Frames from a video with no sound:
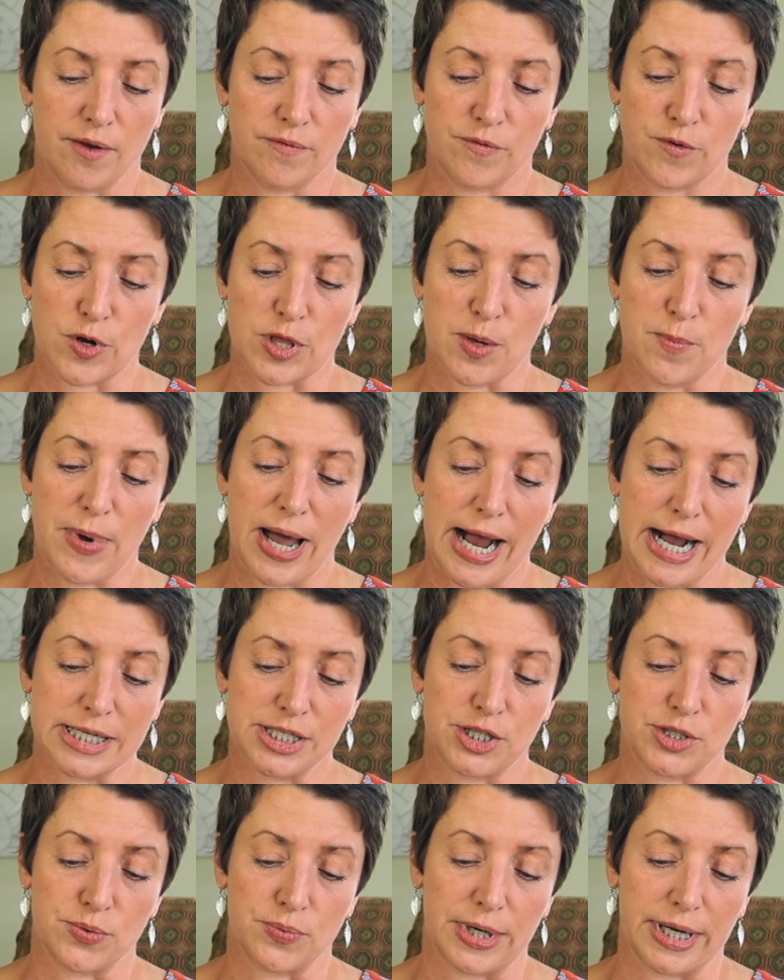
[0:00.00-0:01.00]
And for the
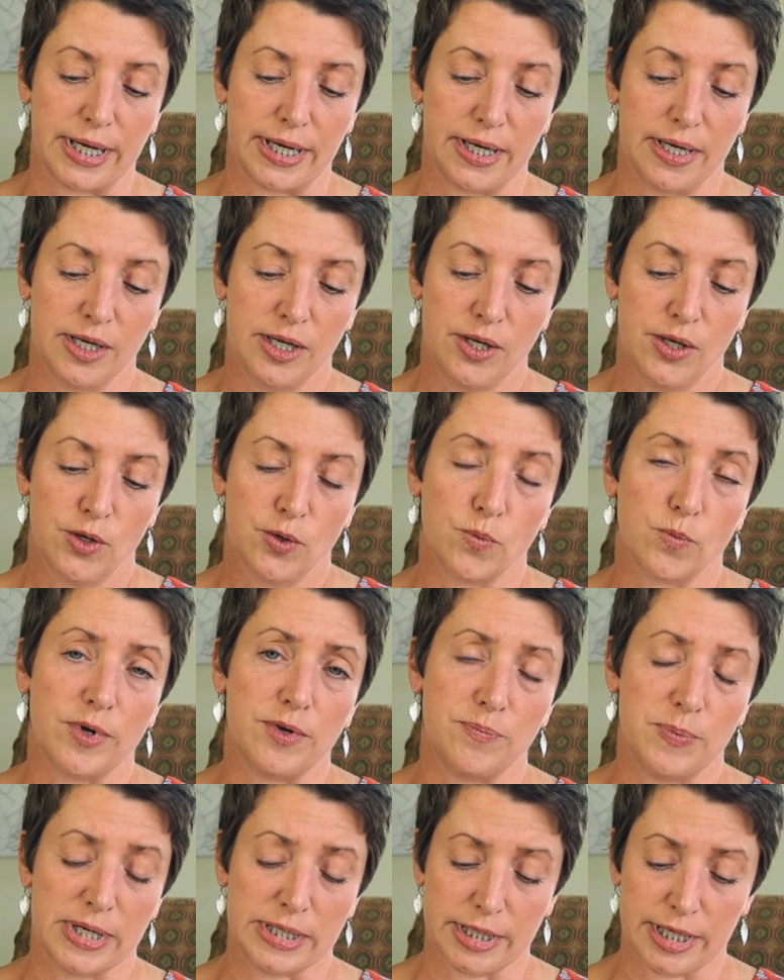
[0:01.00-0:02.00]
past 3,
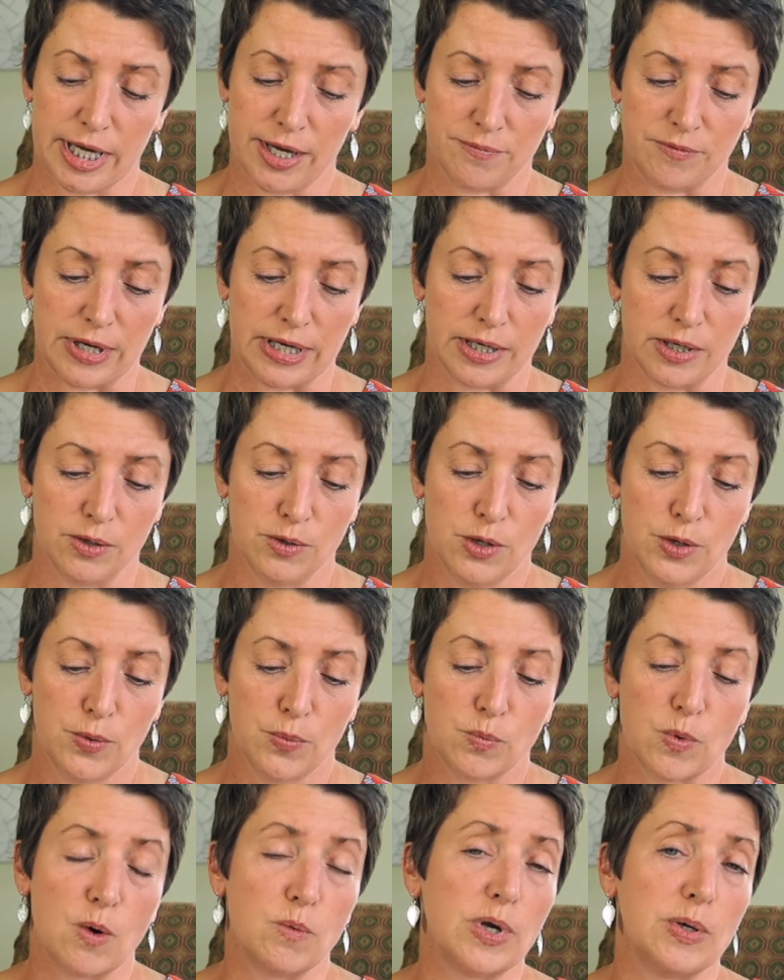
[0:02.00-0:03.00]
we've been giving
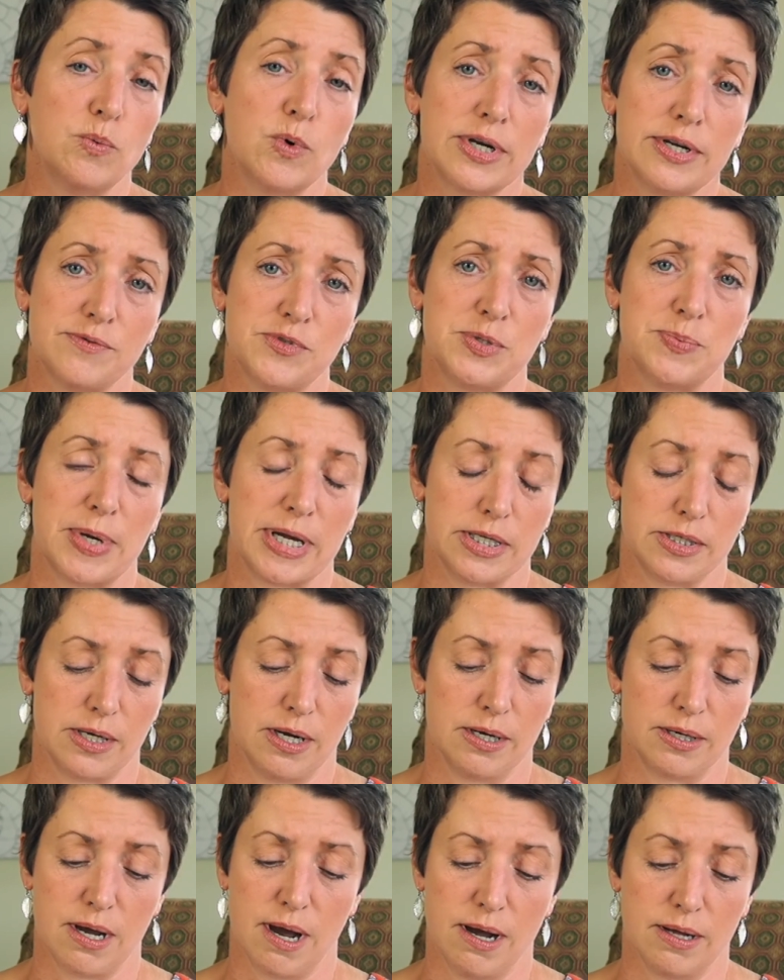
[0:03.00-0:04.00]
what we would have
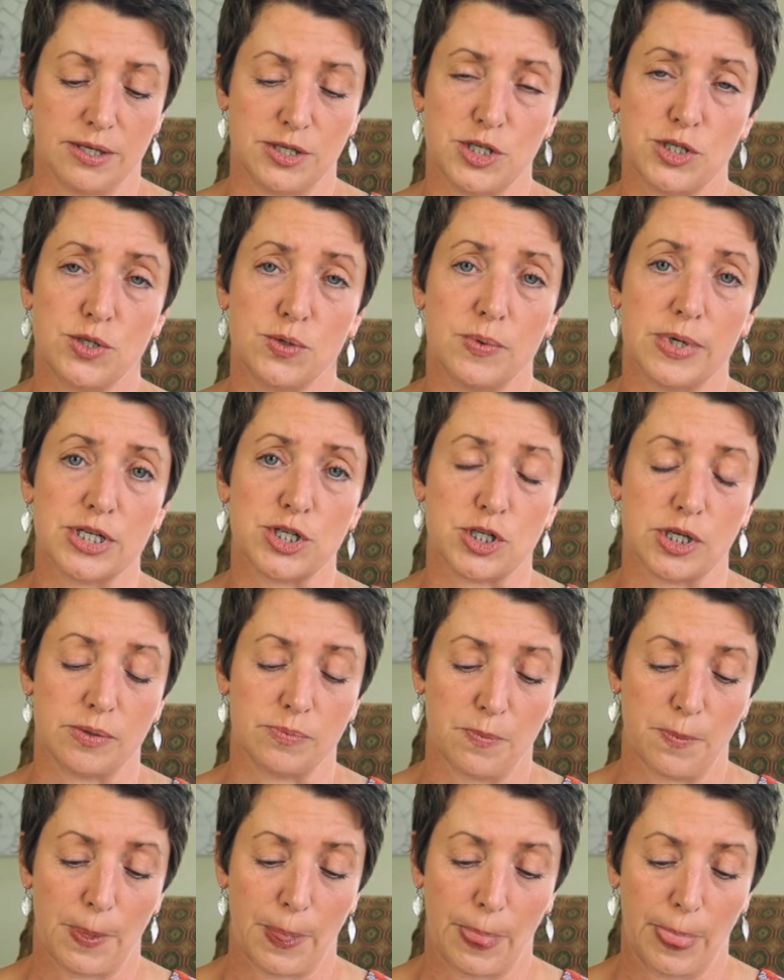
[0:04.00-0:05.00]
spent on college
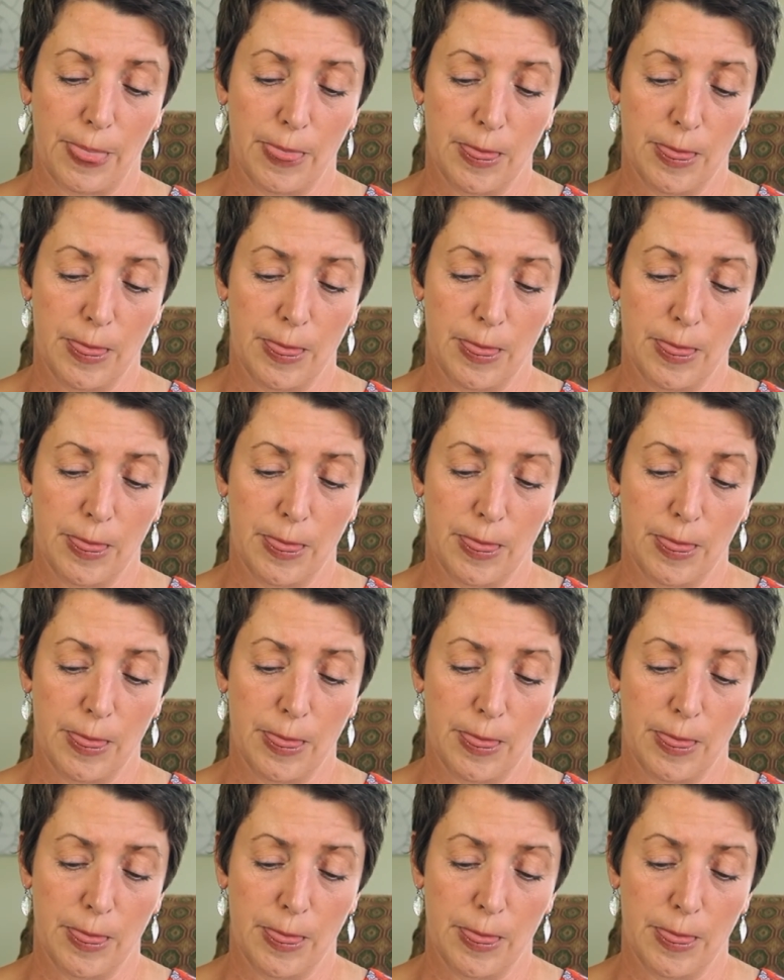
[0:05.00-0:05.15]
tuition.